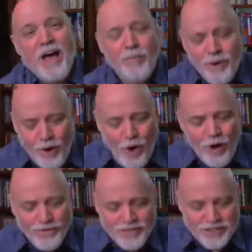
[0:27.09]
I want
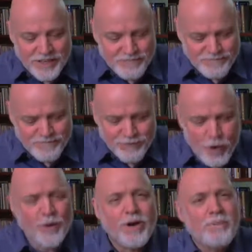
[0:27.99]
all of us to
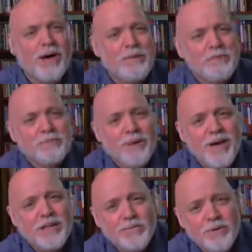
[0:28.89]
go on our Bibles
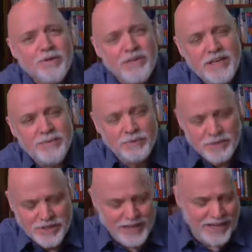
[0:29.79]
back to the book of Hebrews
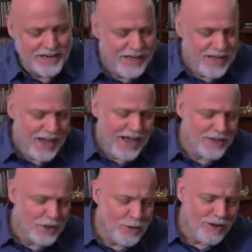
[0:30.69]
today. And I
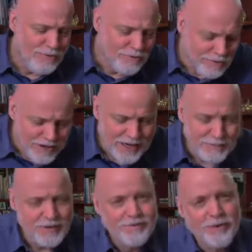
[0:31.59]
know I've really
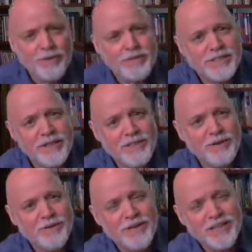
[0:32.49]
been focusing on the
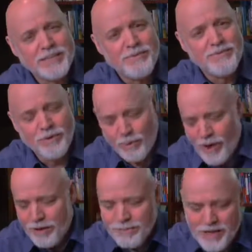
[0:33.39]
New Testament for a
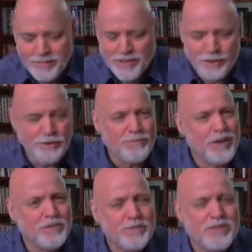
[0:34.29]
while, maybe too
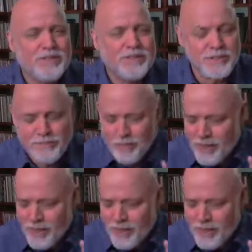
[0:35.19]
much, but there's